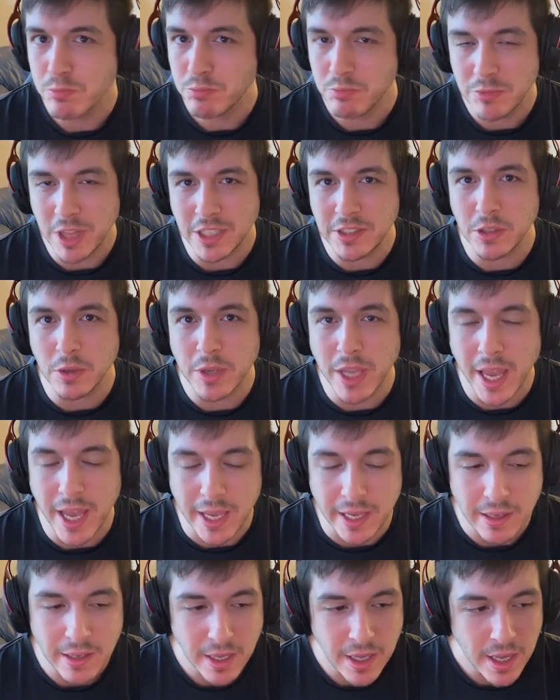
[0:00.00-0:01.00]
That's
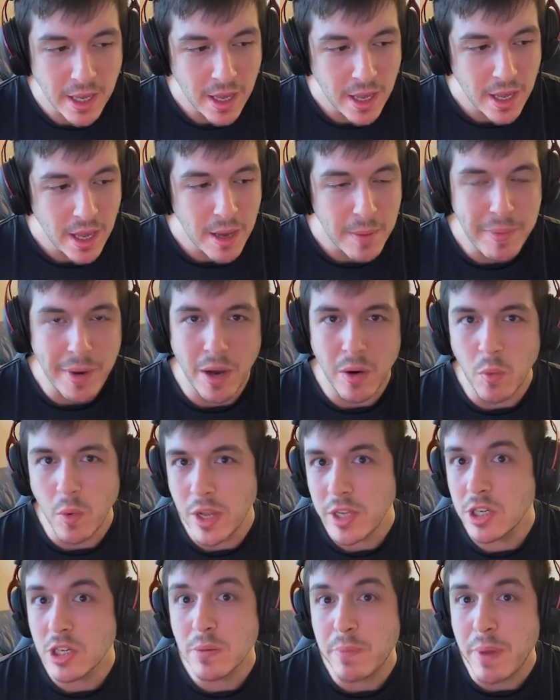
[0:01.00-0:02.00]
okay. But when
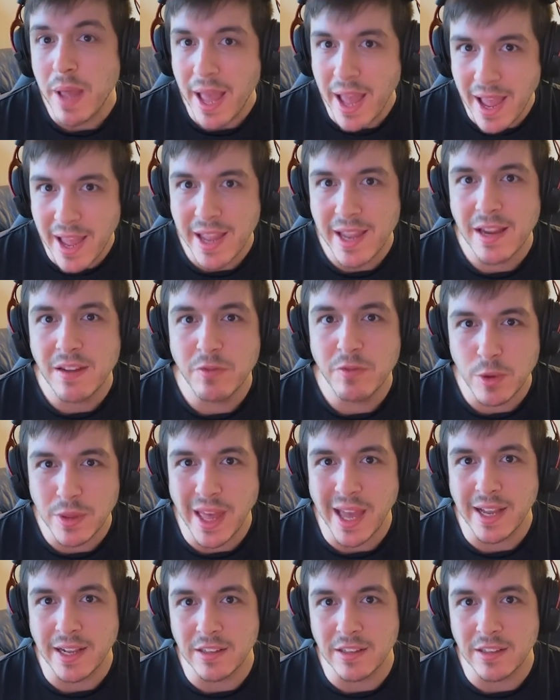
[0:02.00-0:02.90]
you're paying for that